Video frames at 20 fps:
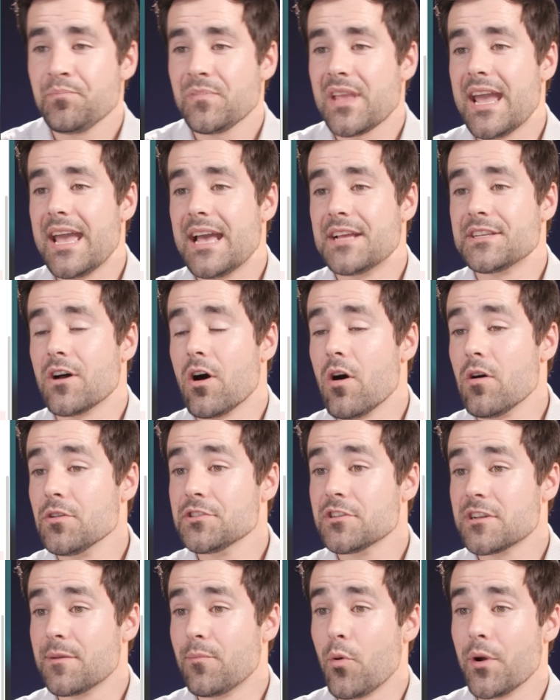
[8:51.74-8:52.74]
And
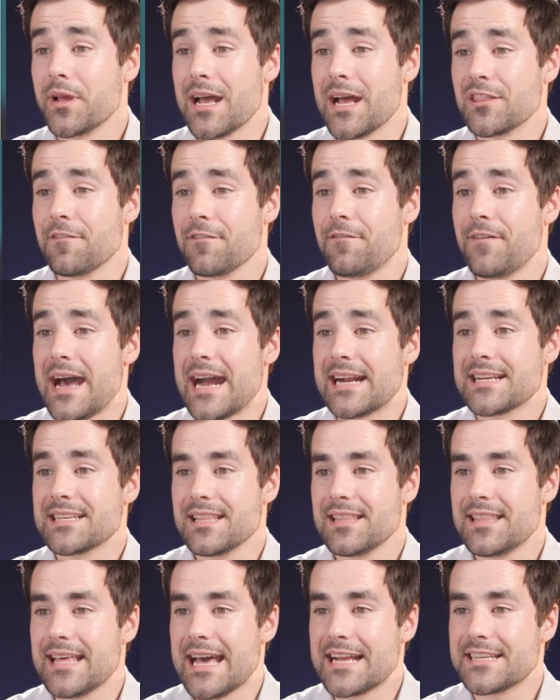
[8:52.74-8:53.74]
also to point out the
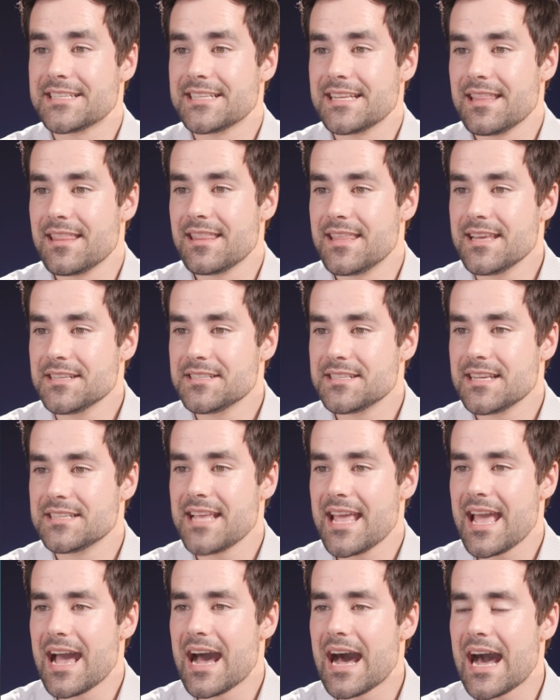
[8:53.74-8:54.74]
fact that this
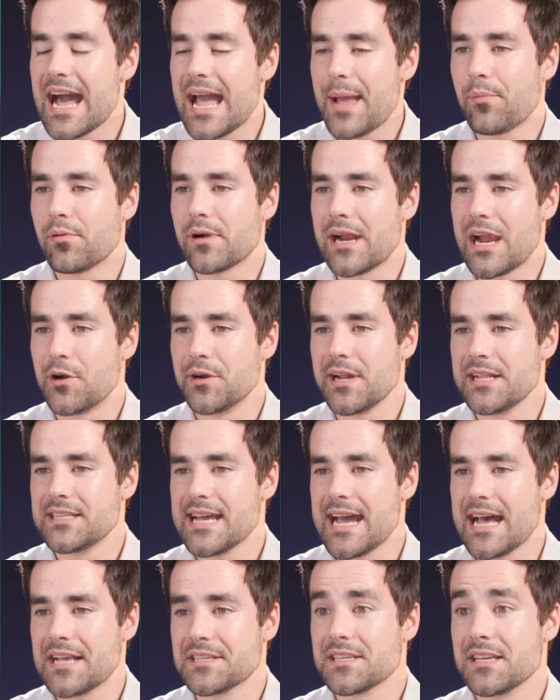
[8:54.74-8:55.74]
is a high priority
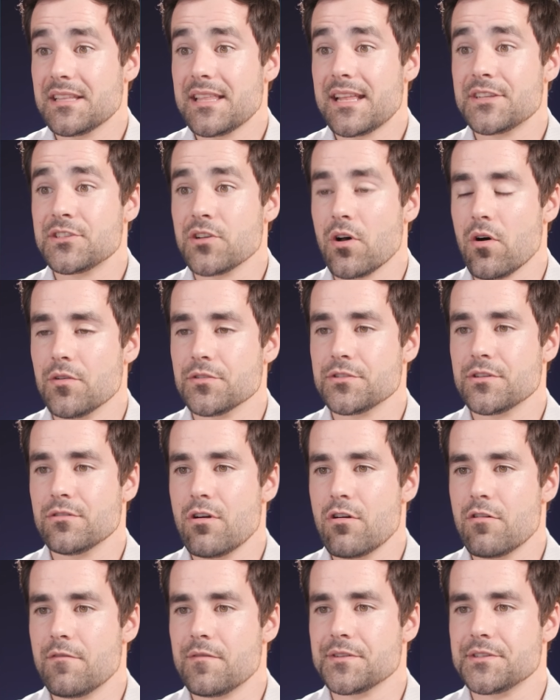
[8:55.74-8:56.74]
task that is
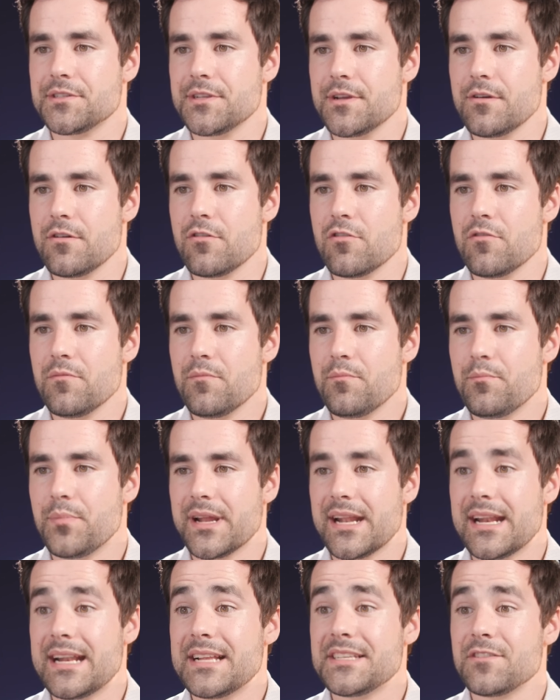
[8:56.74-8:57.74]
also overdue
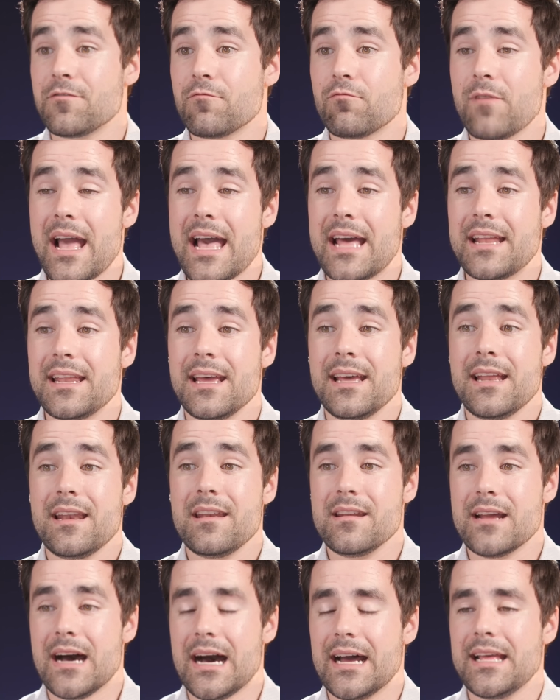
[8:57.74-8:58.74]
but it is in red,
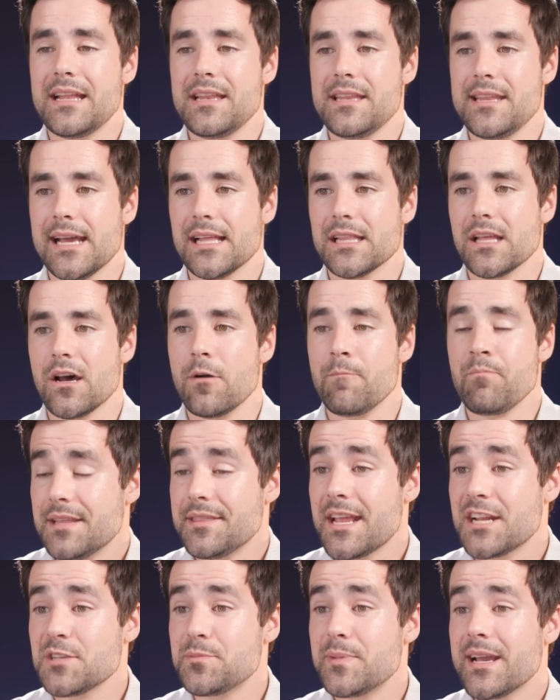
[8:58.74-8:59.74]
not in yellow.
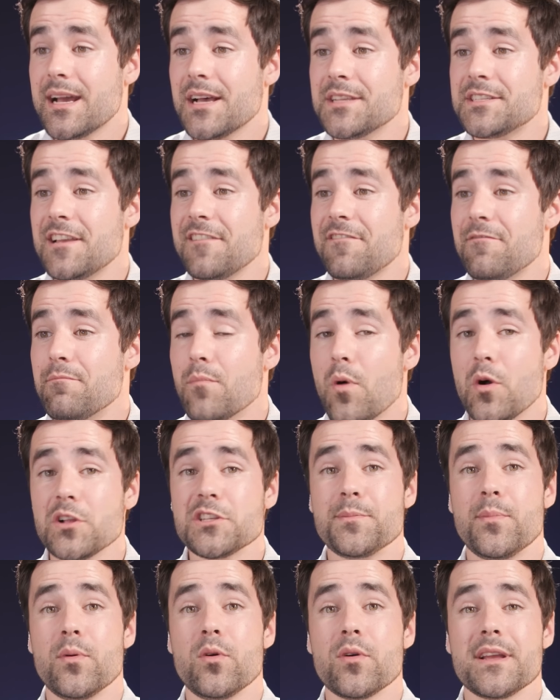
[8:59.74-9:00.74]
And that is because if
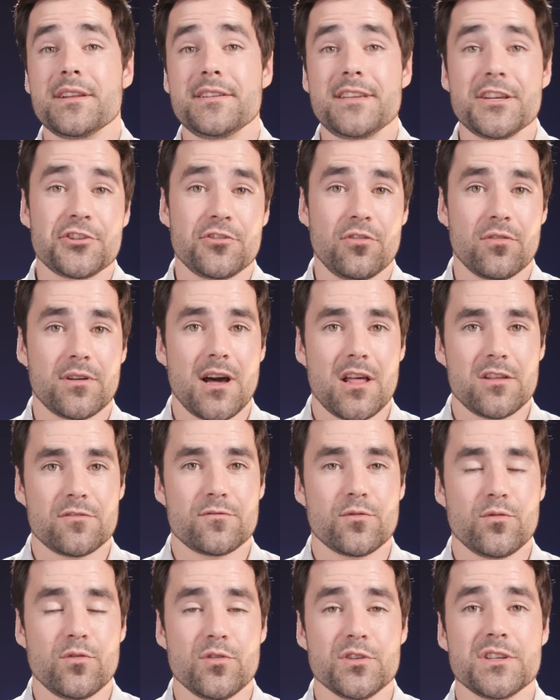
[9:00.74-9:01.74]
multiple conditional color
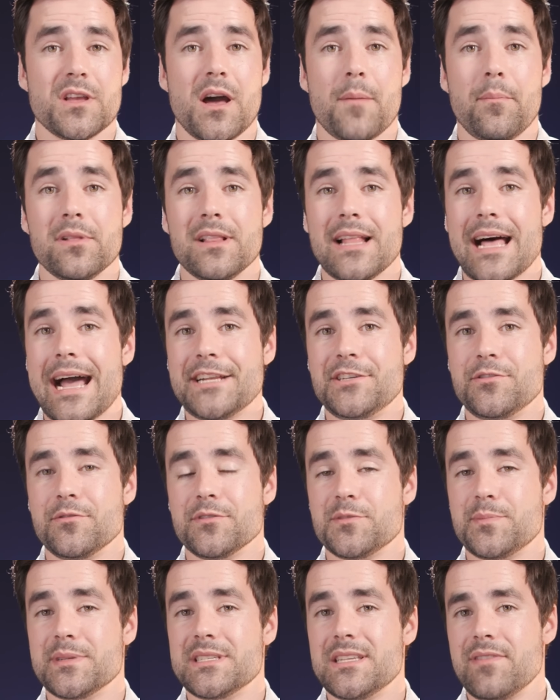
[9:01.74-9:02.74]
rules apply to a
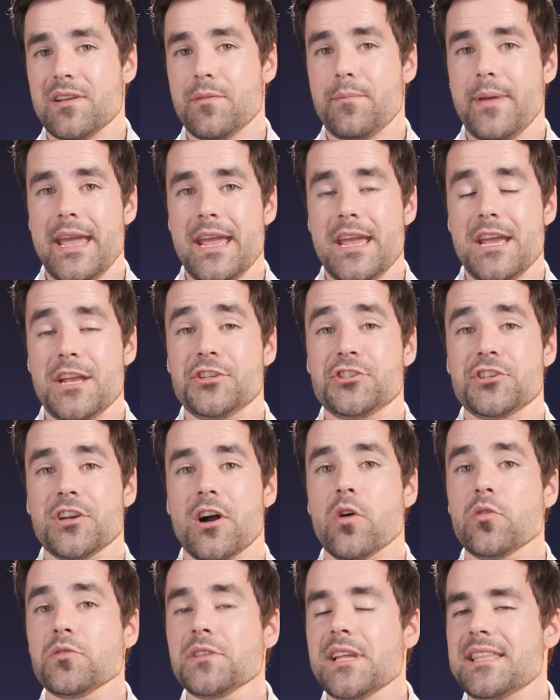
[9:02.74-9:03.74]
specific page,
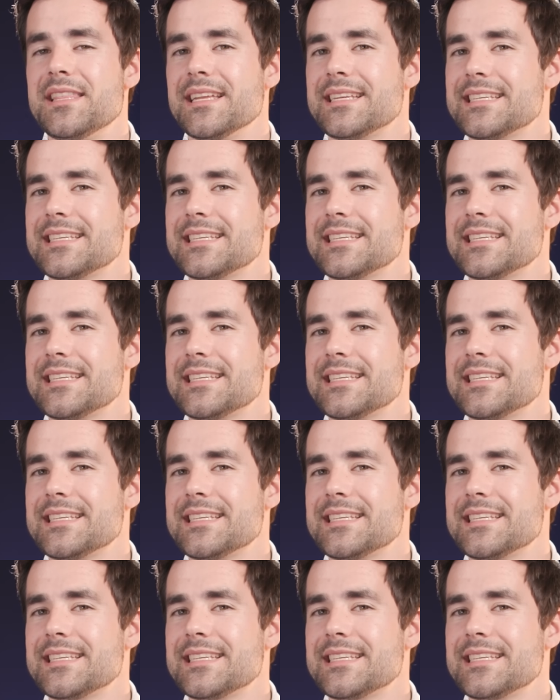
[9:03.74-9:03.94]
only the